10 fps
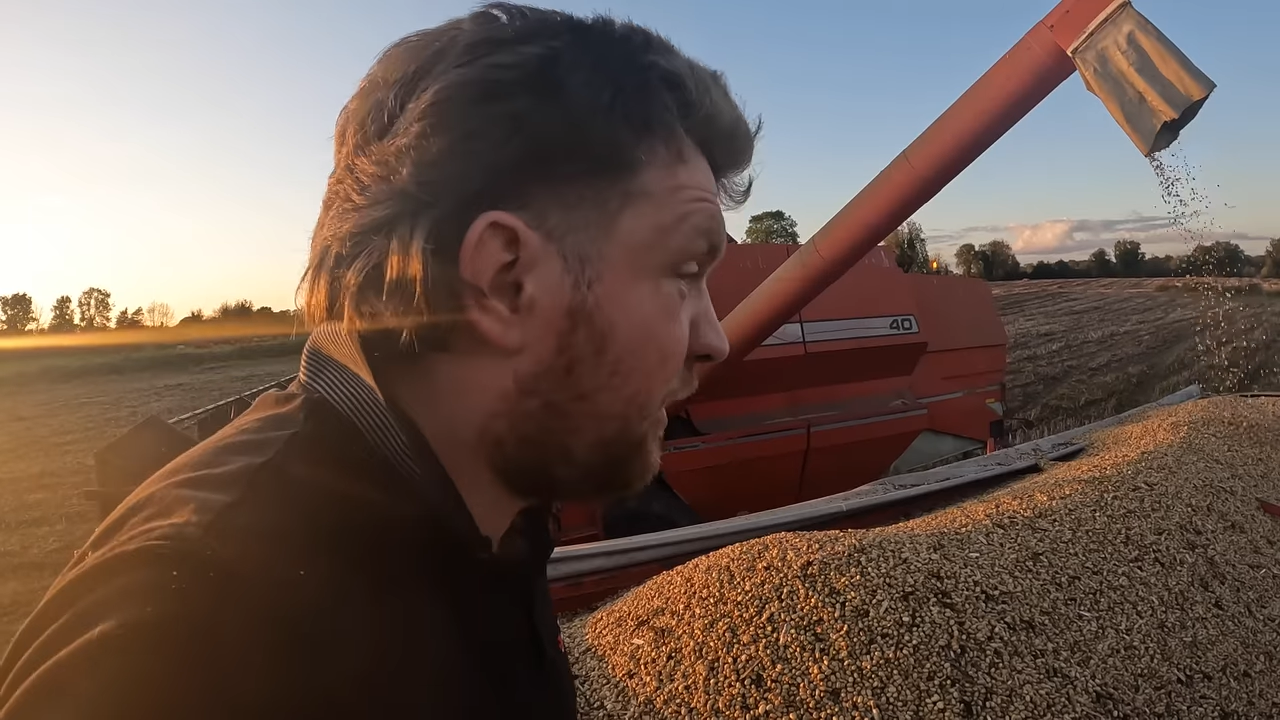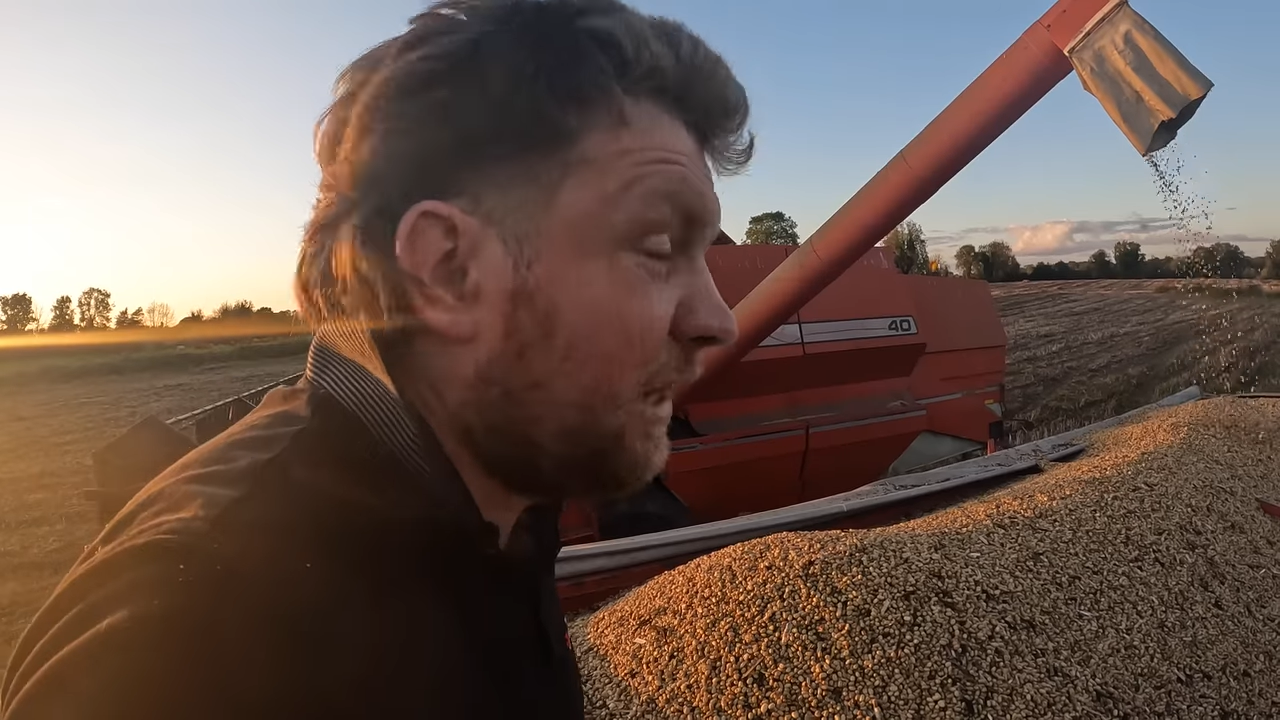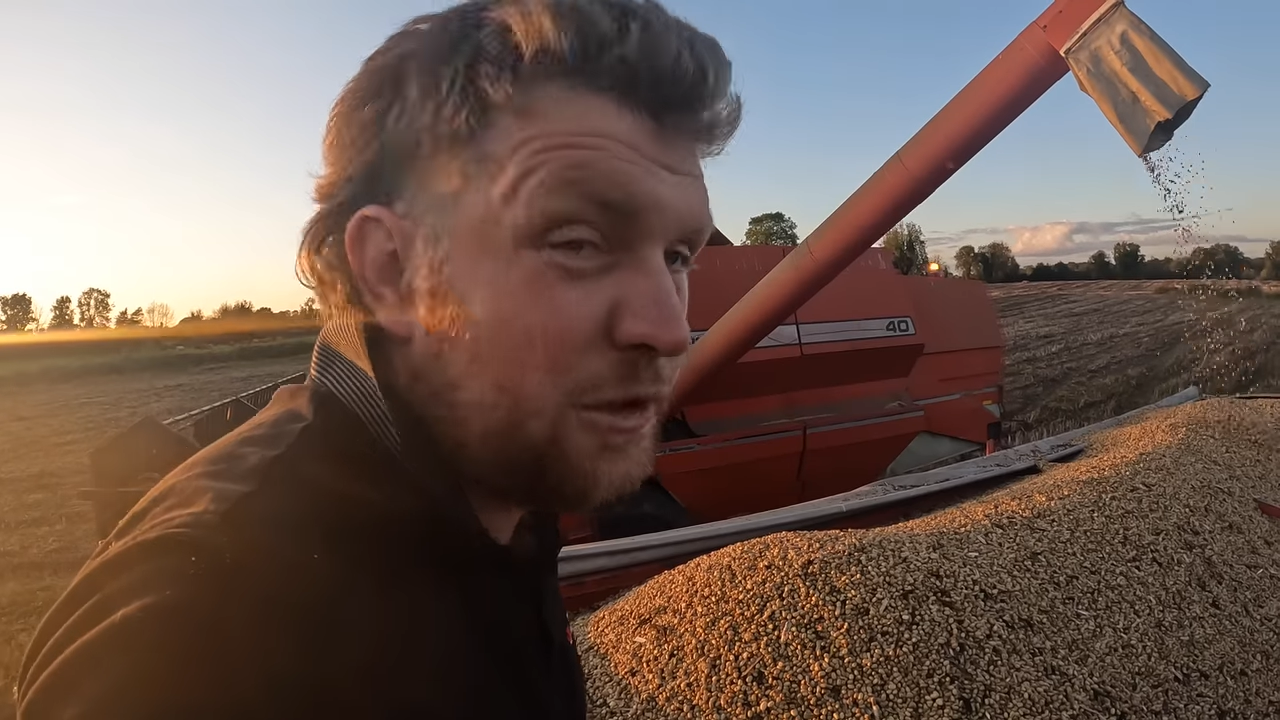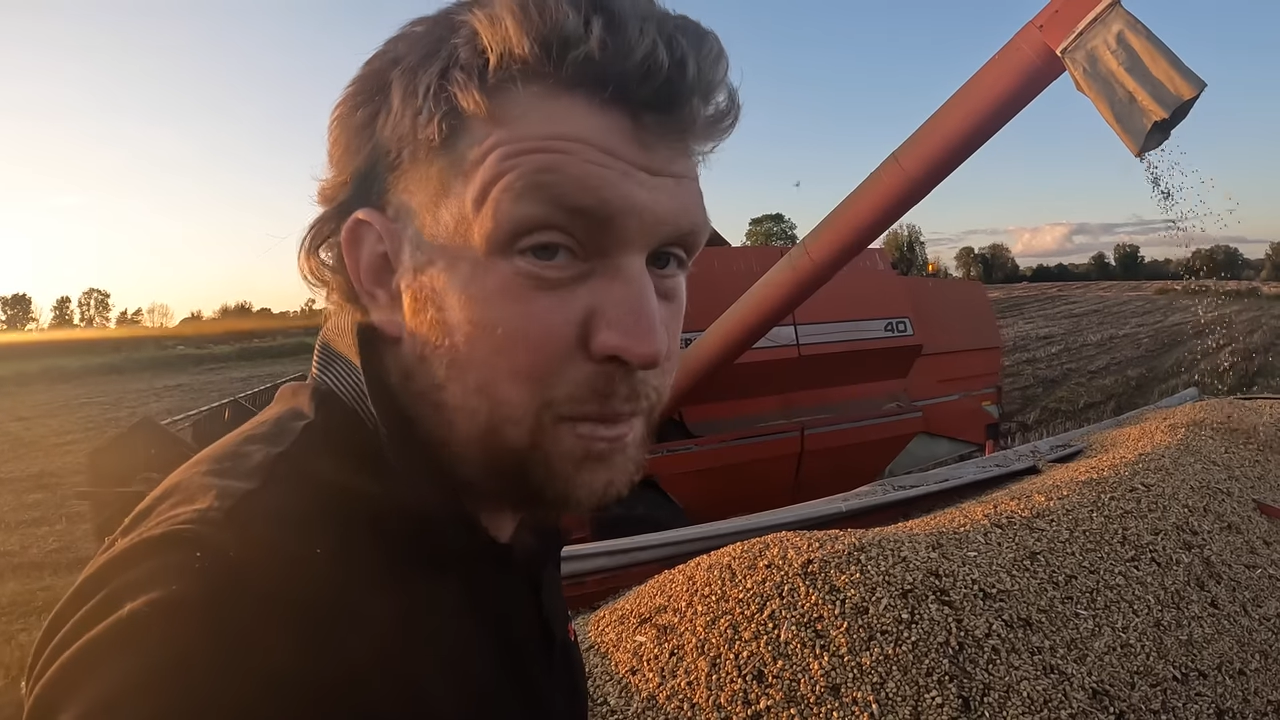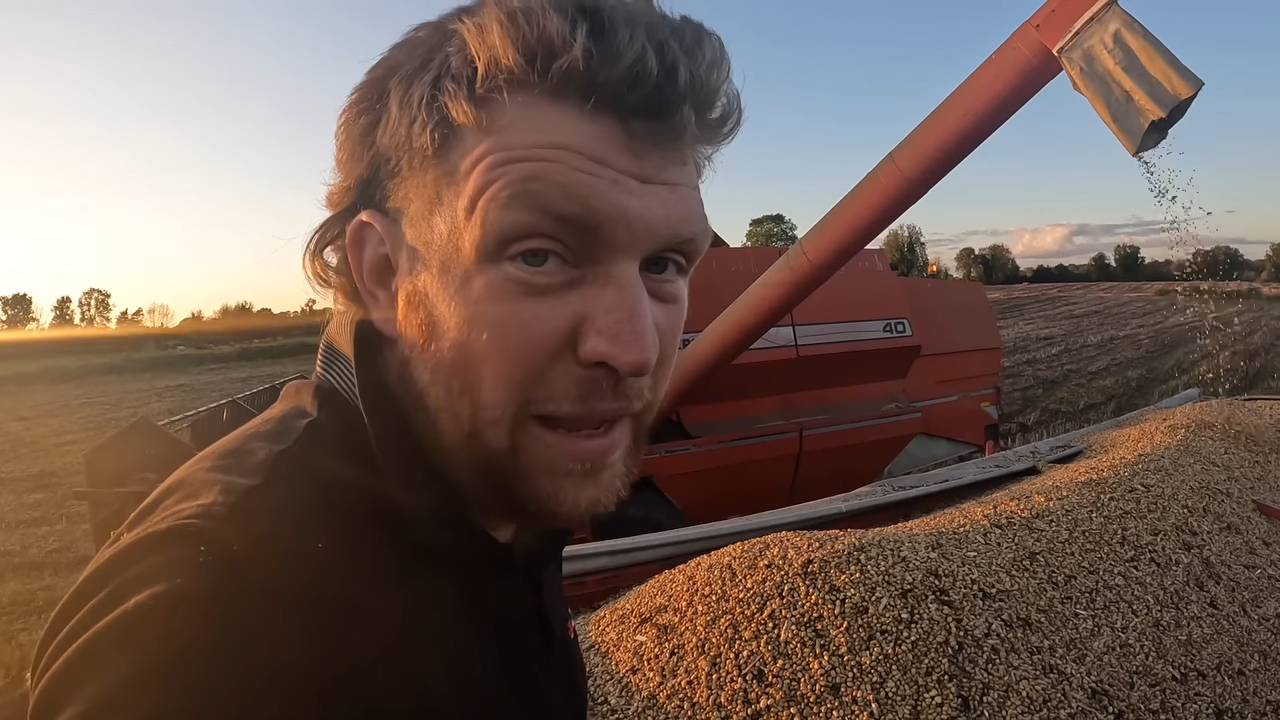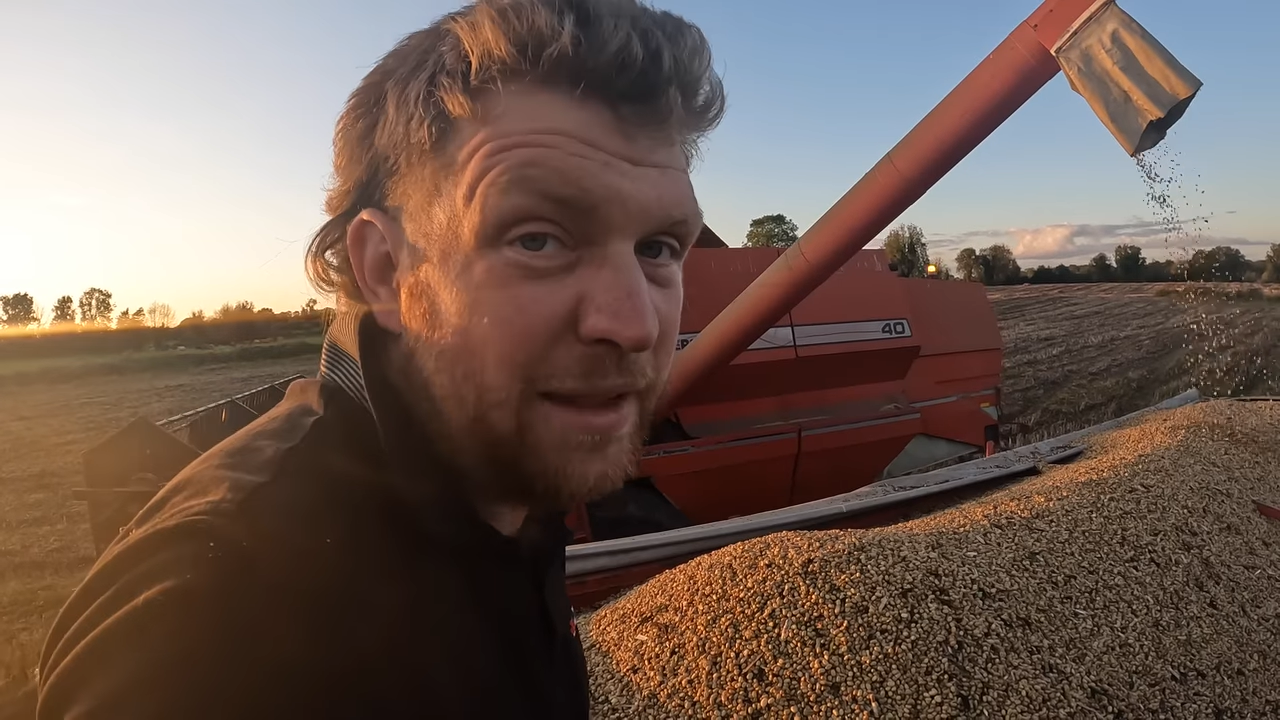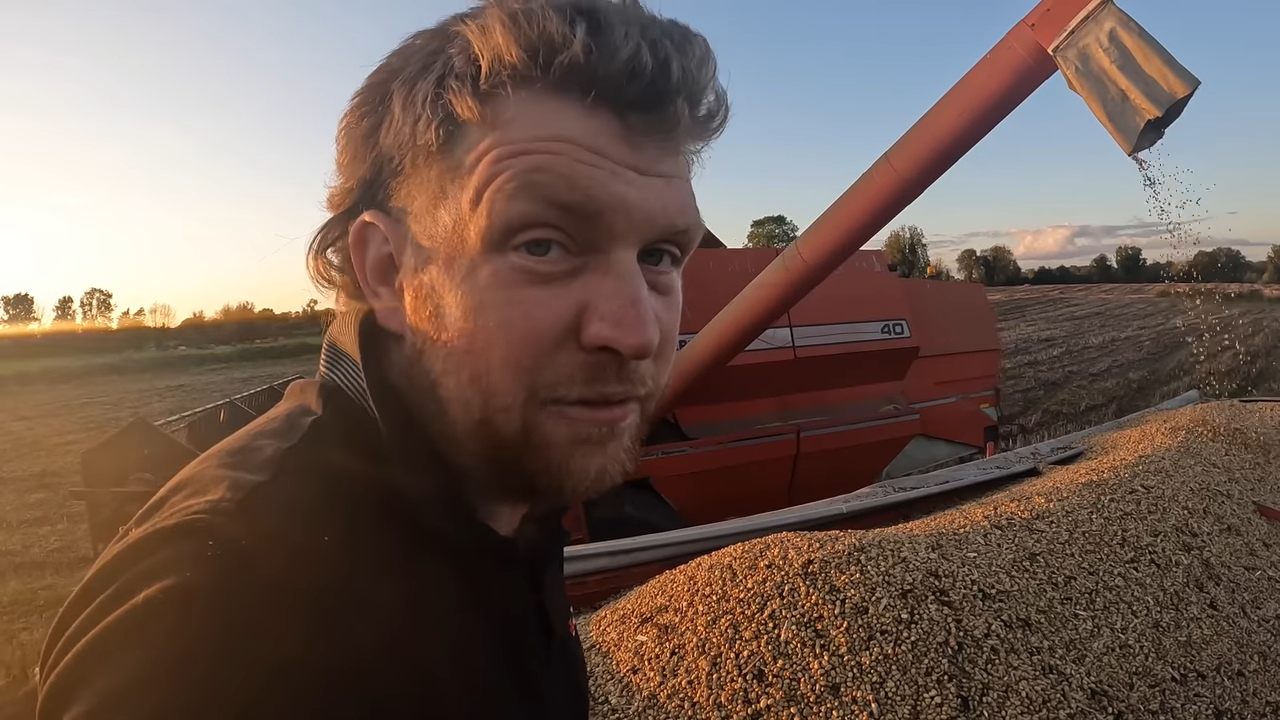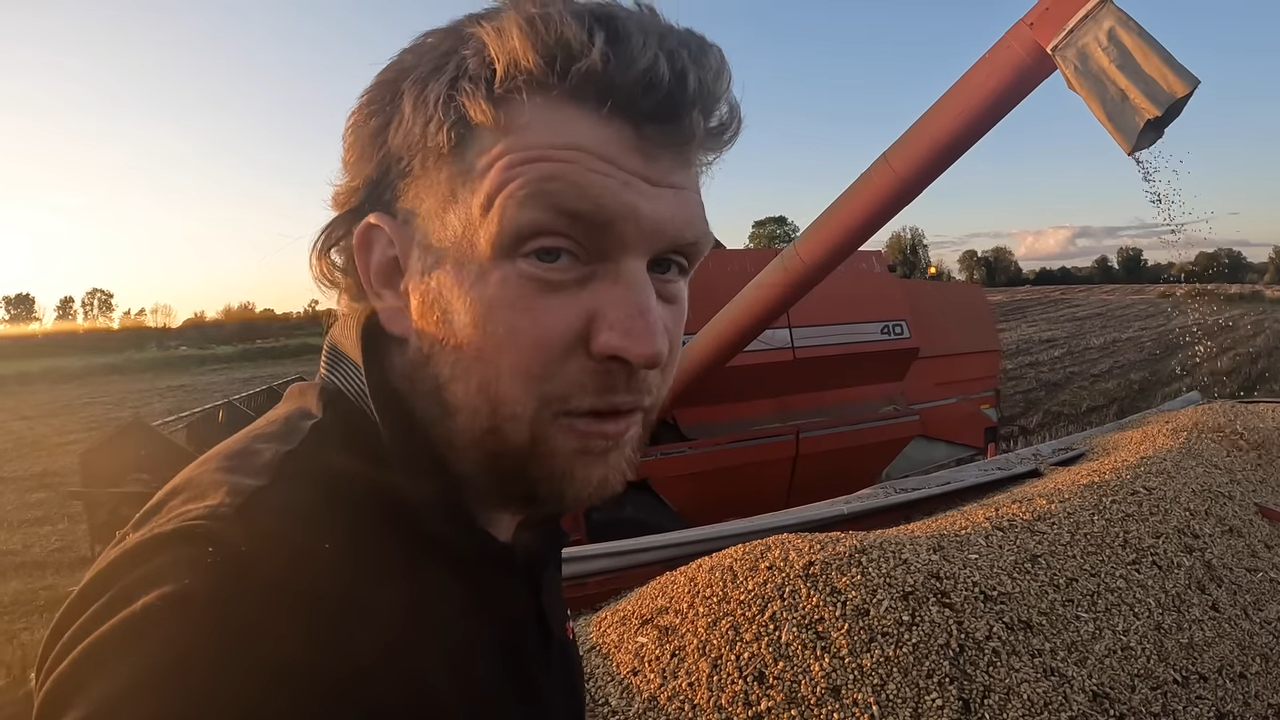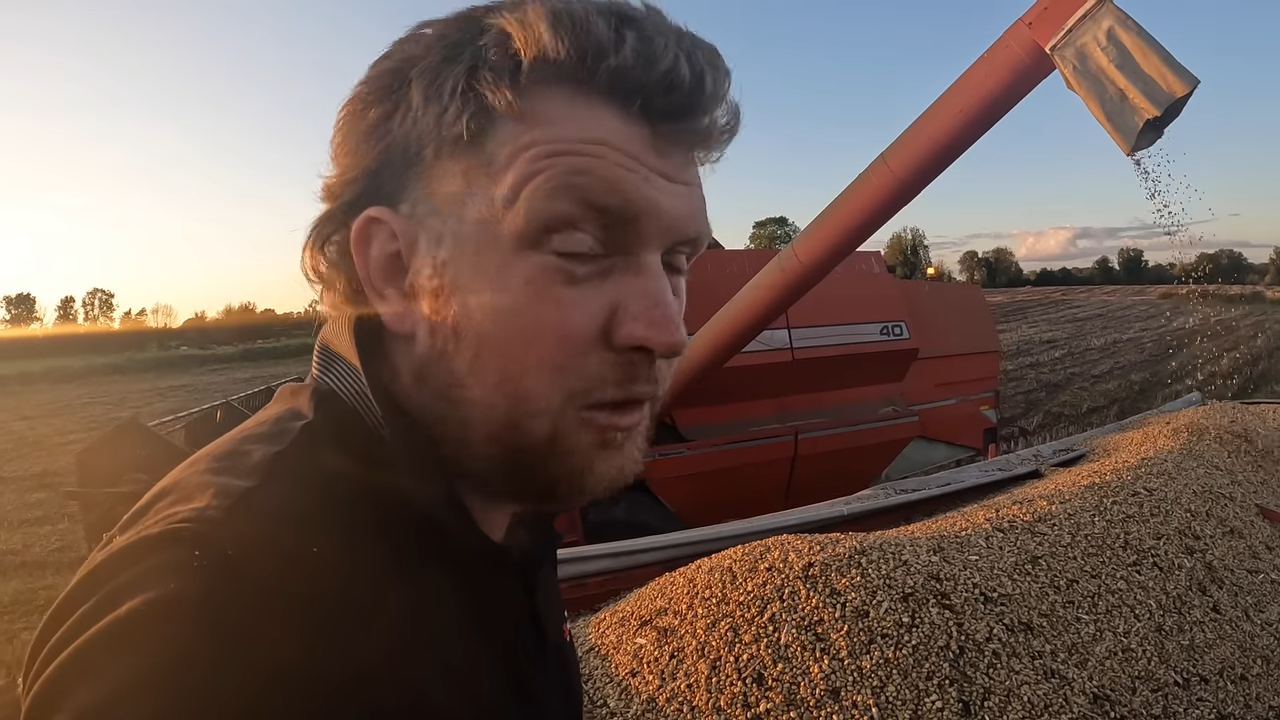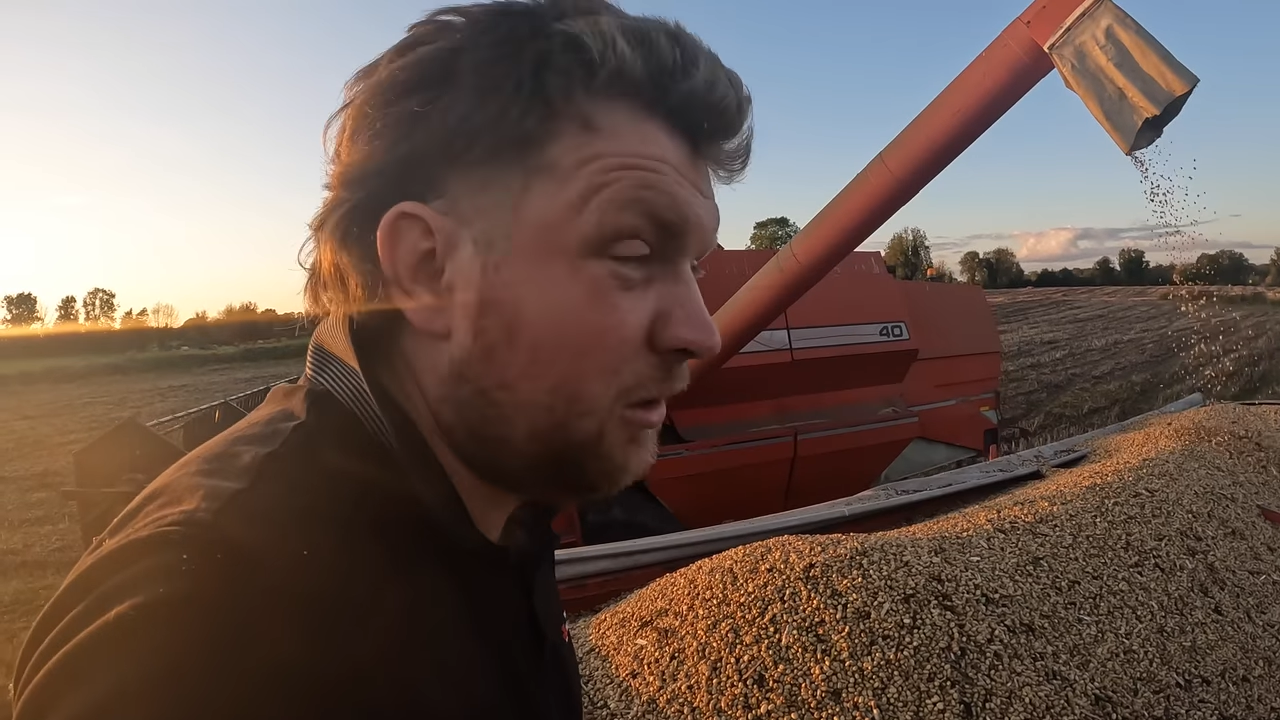trailer's packed
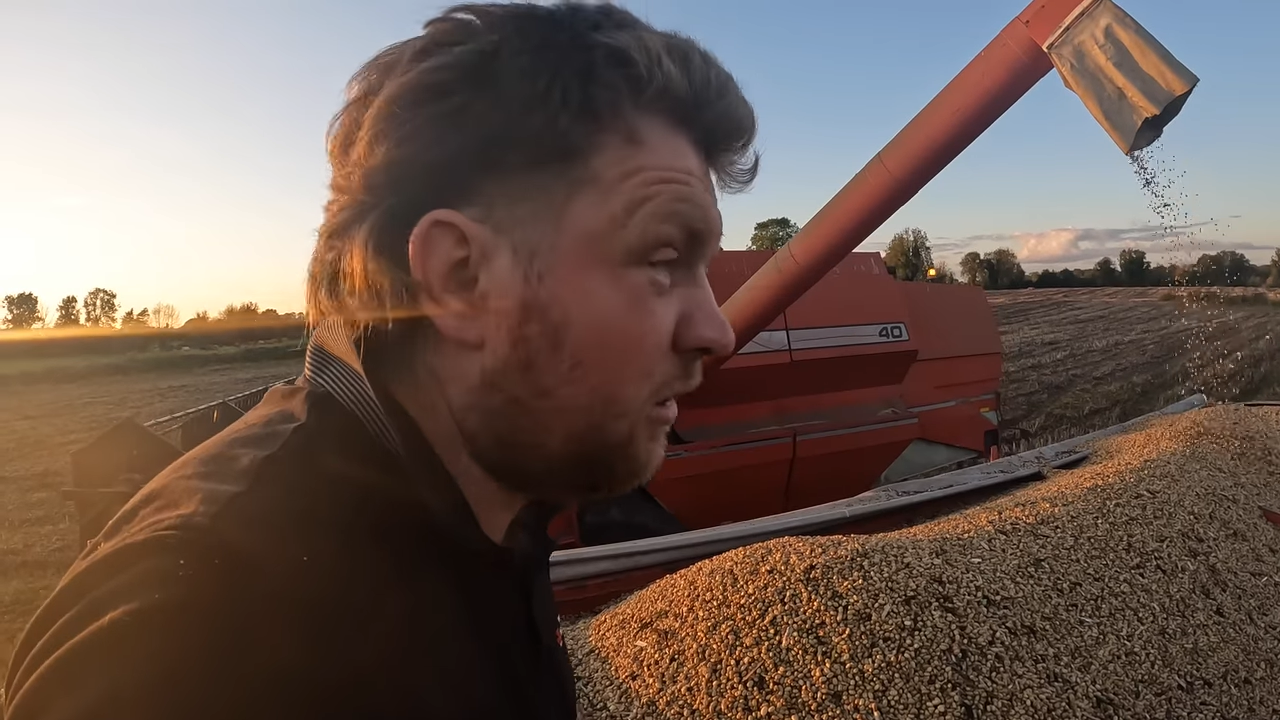full.